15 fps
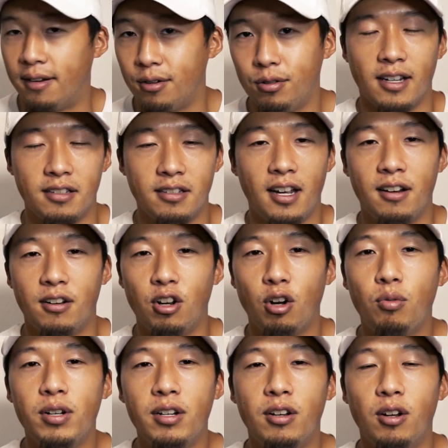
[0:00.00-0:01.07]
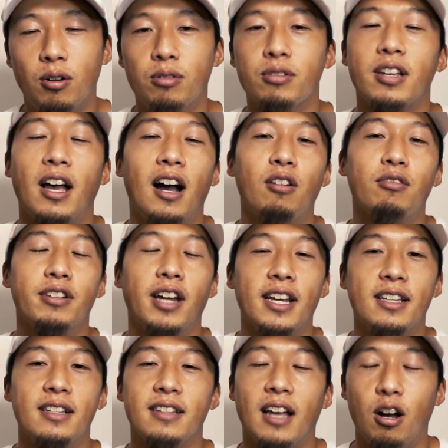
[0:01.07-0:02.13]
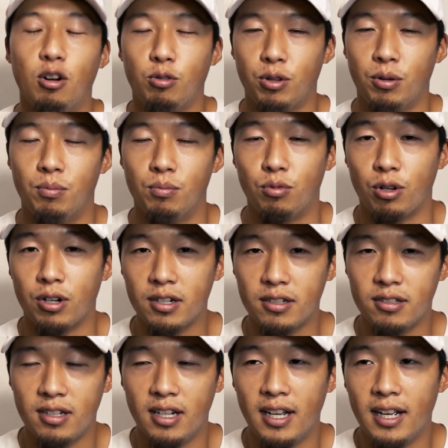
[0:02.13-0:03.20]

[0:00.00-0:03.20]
And as I said, no one knows how Nike's algorithm works.